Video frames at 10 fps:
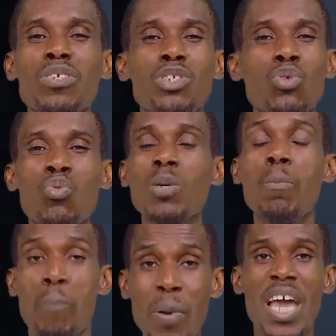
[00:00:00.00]
We do
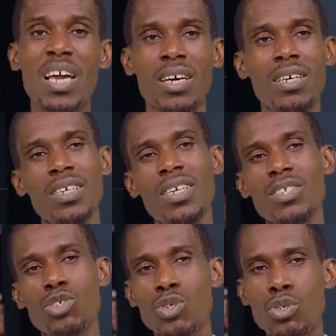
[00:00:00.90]
with uh, big
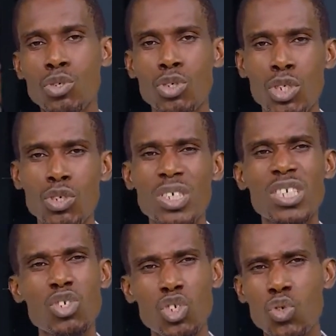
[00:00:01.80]
SOUQ News
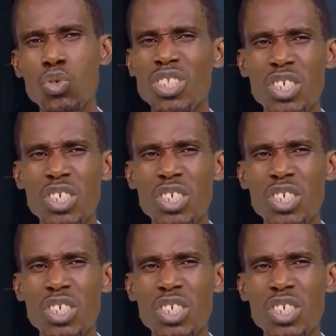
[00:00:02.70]
and SOUQ